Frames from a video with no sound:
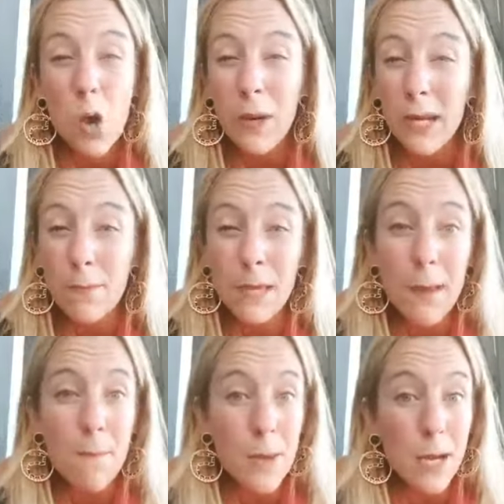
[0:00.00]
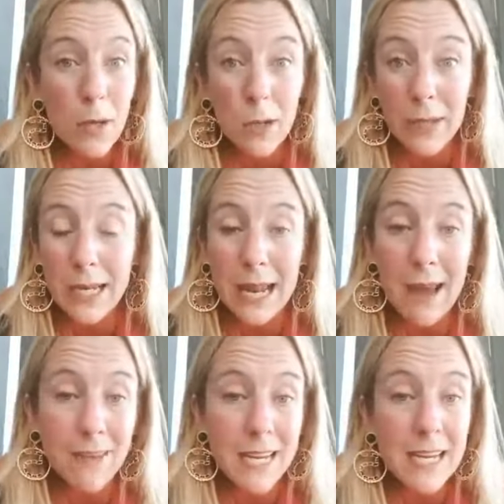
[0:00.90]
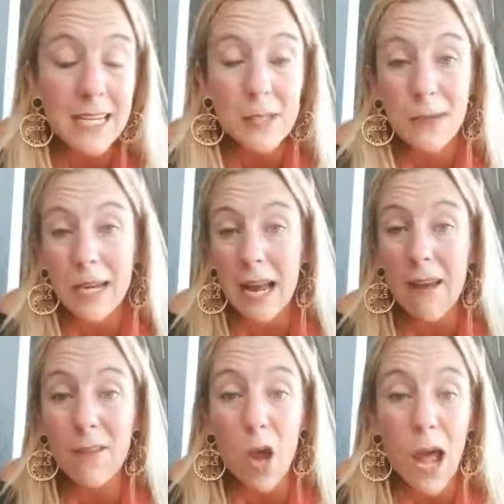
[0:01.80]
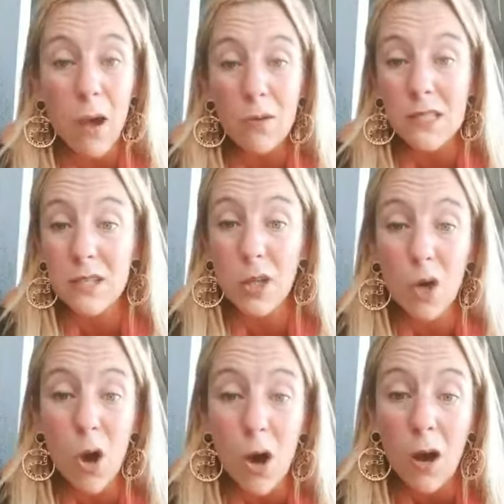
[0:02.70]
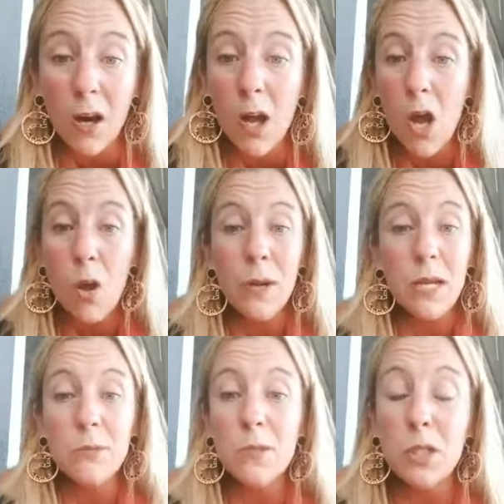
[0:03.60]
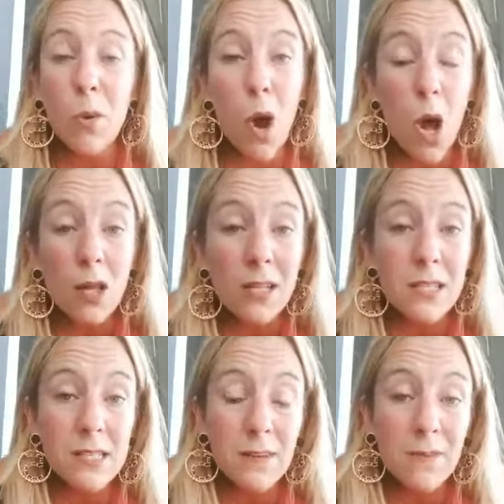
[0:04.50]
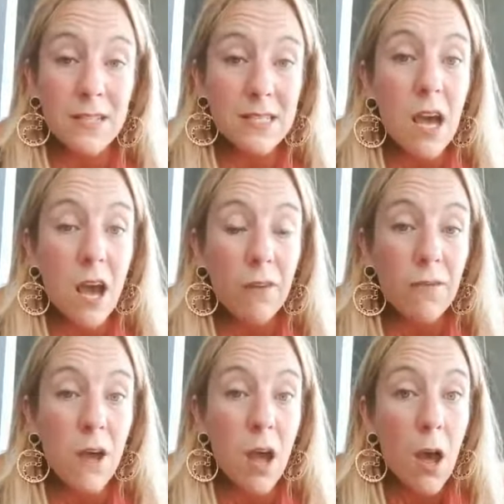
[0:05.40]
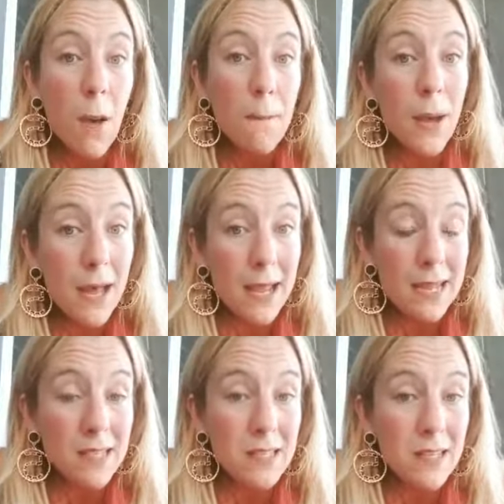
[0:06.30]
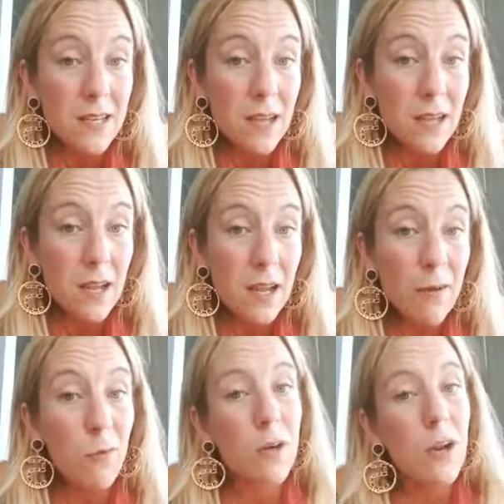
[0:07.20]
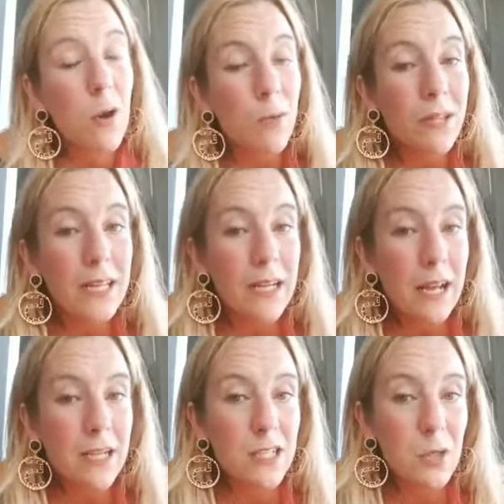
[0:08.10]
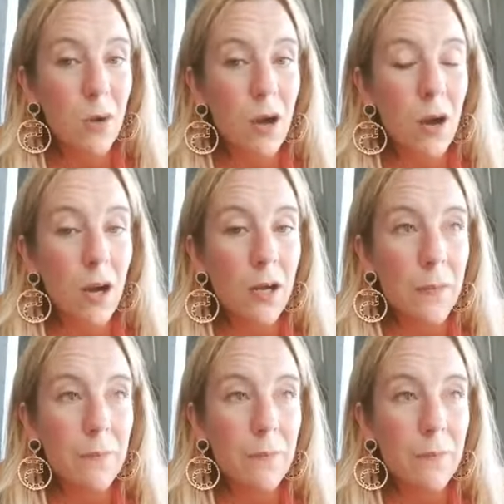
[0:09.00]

We could get married. We could have kids. We could have the house and the car. We could do all of this different stuff. But if we're not really connected to our heart,